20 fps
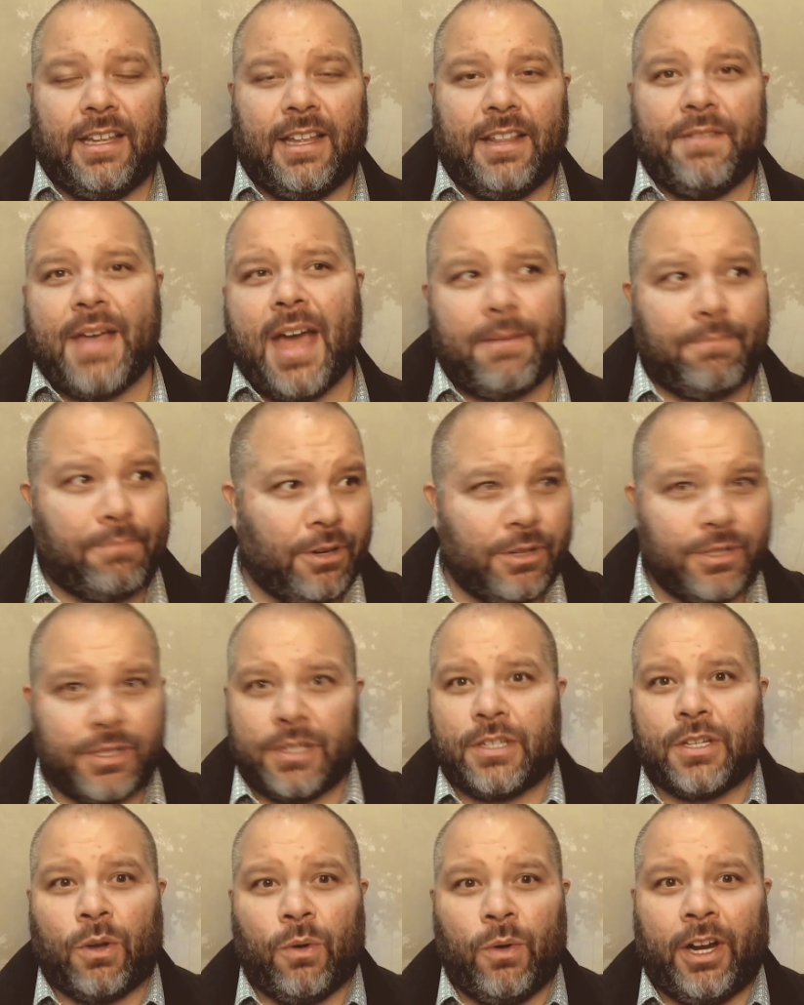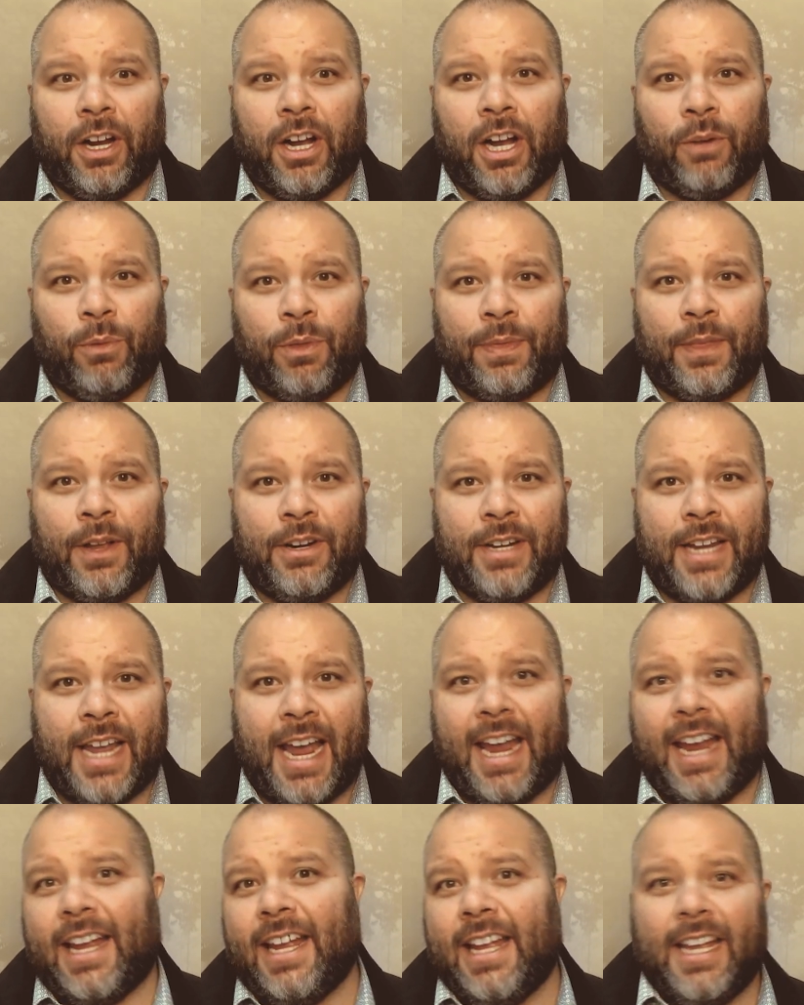That person's going on with their
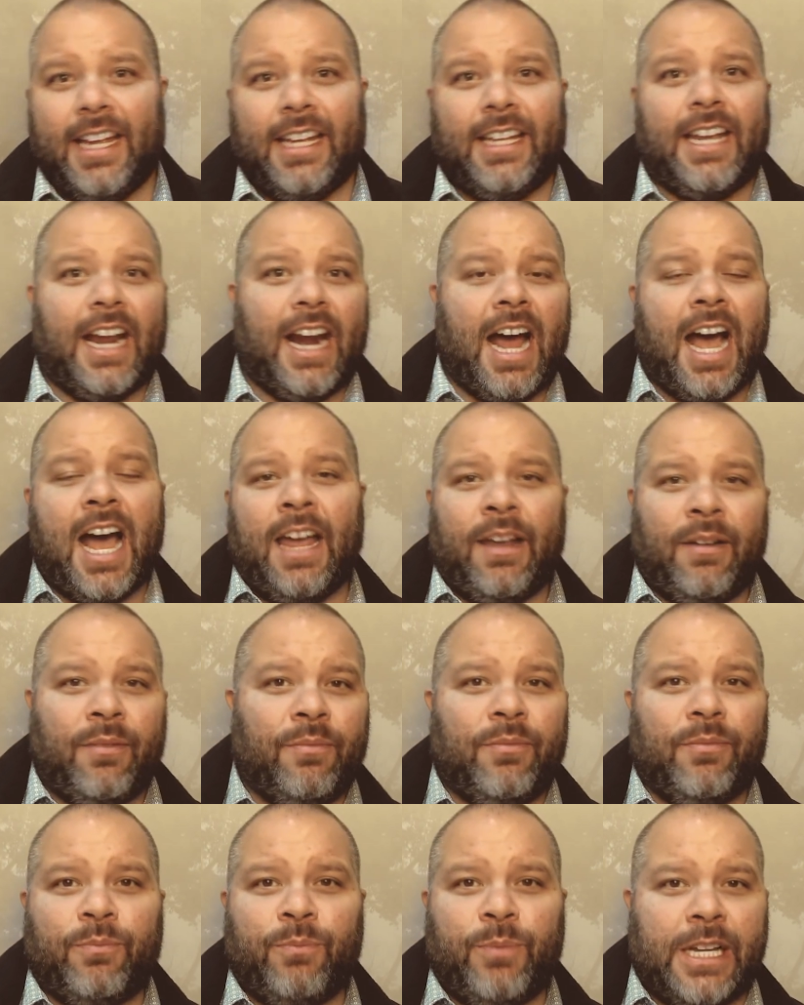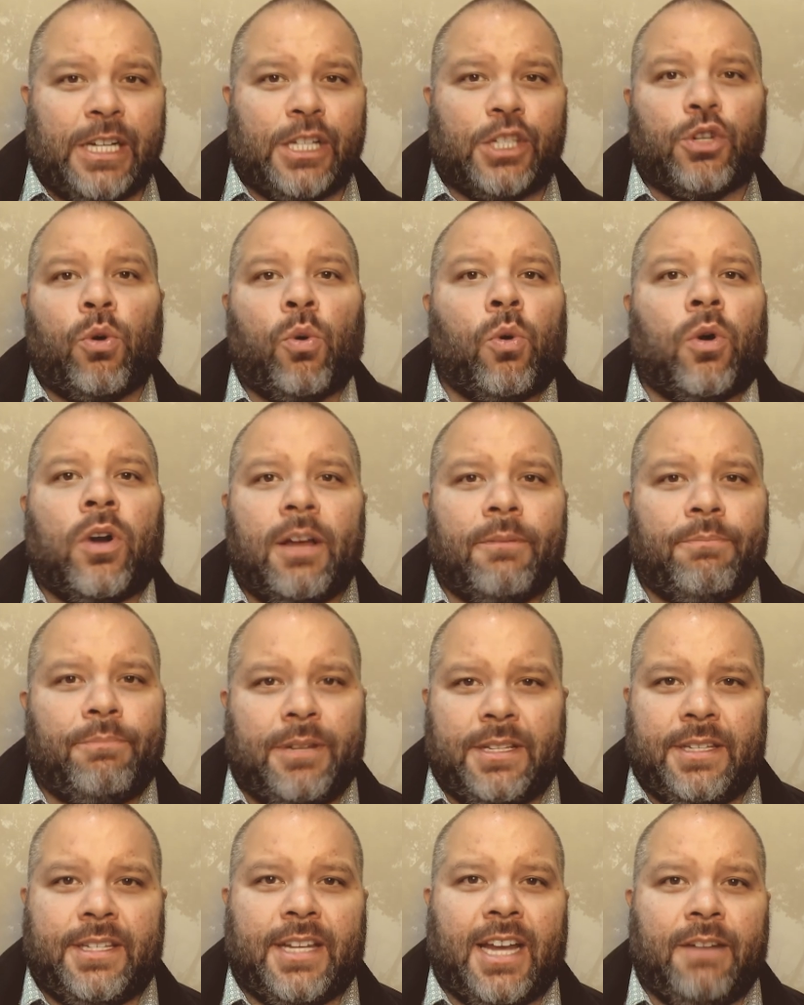day, yet I am being torn up
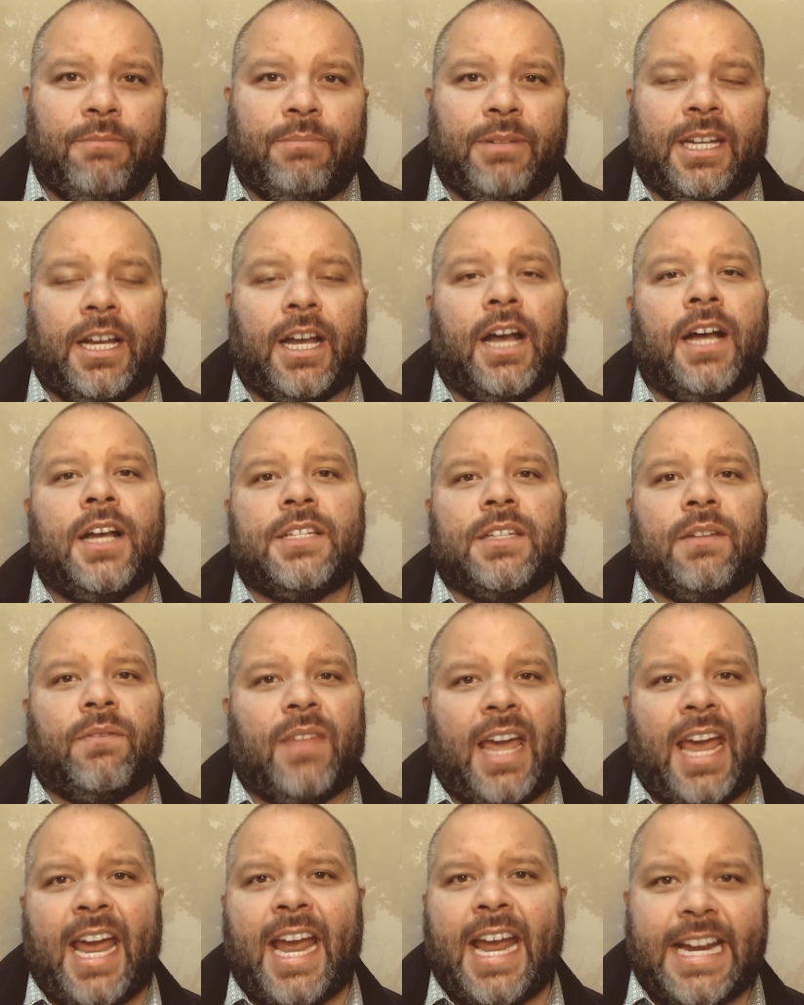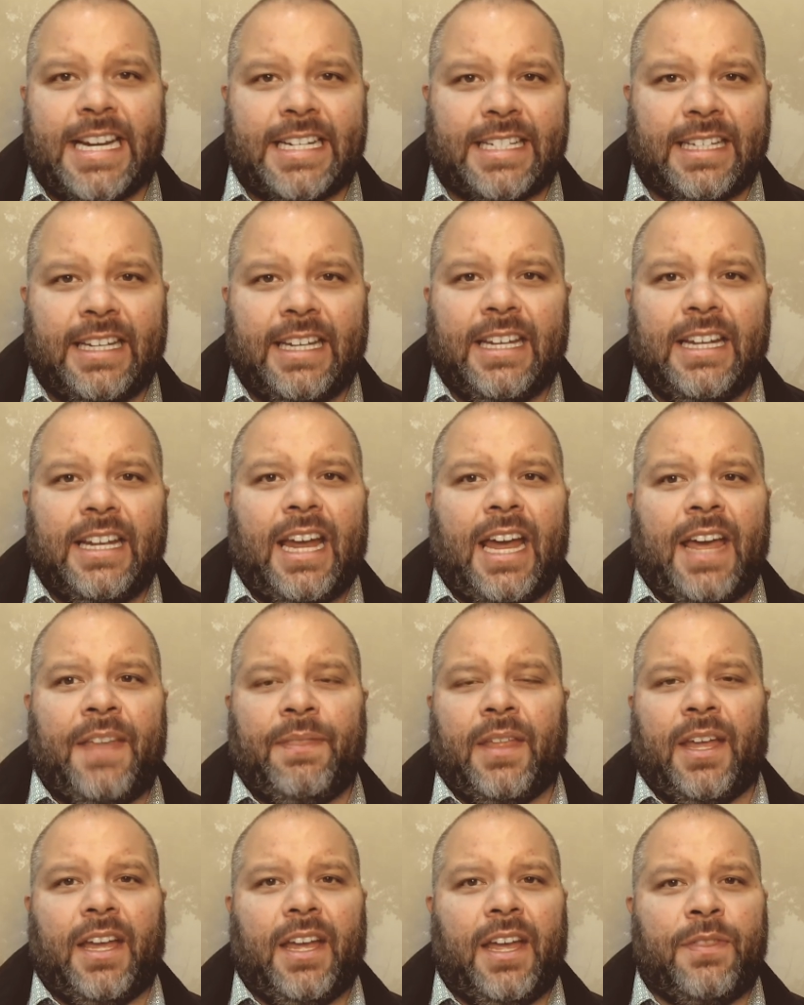inside because of the hate and
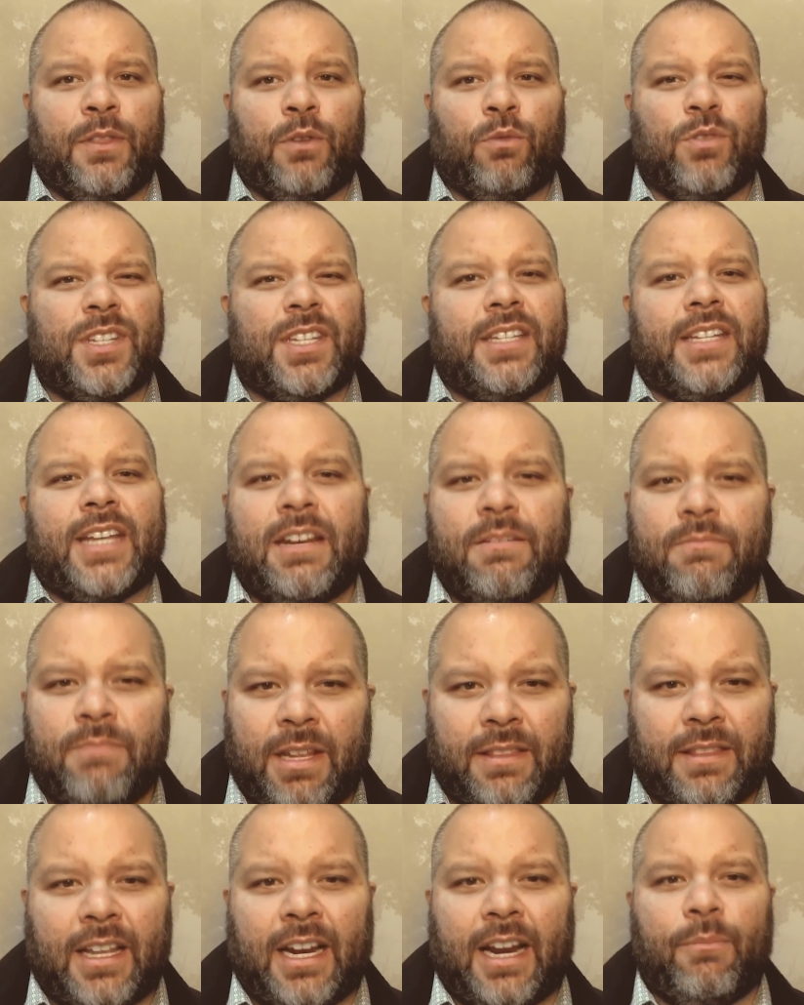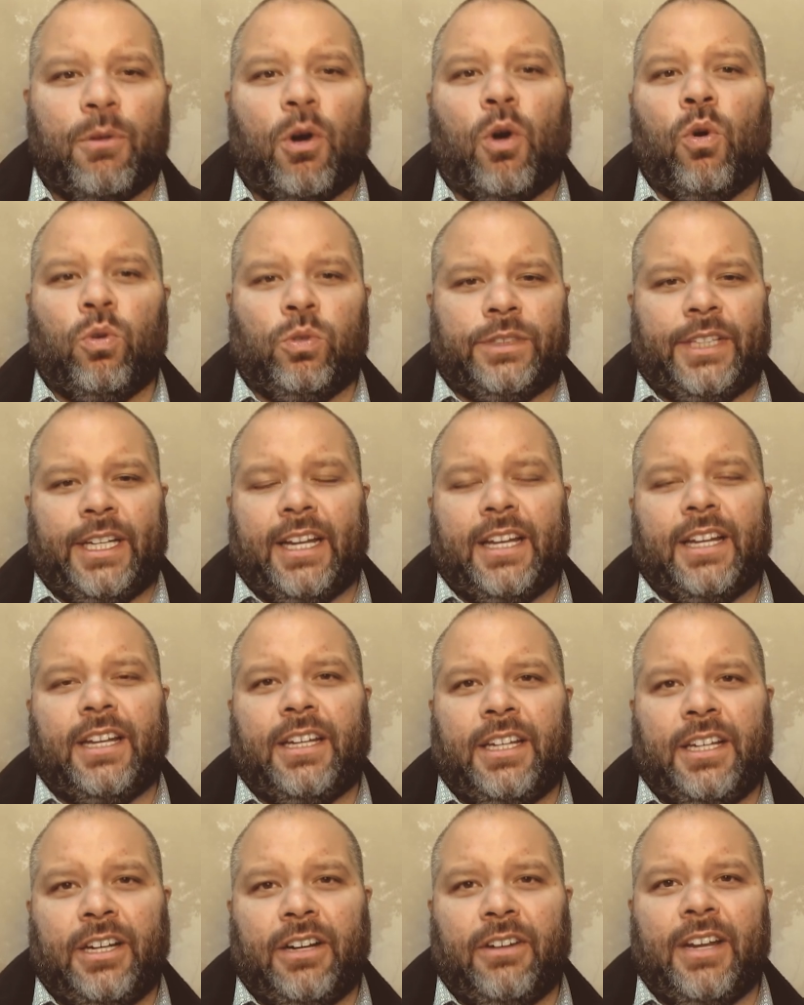the resentment that I'm holding,
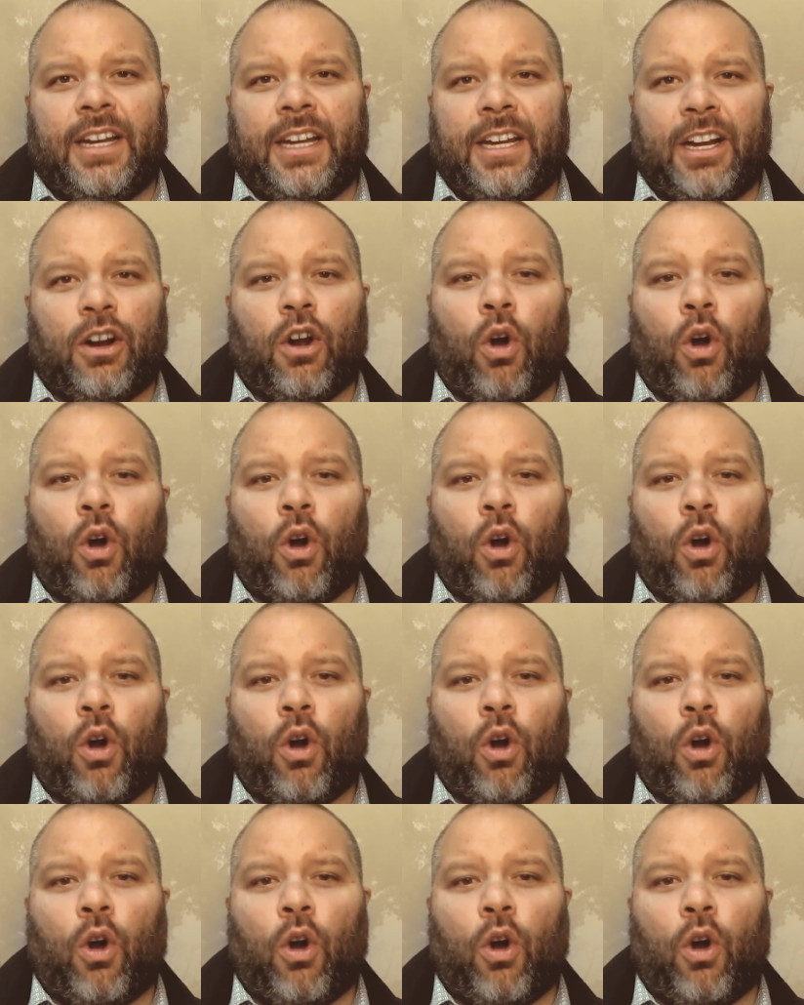in here.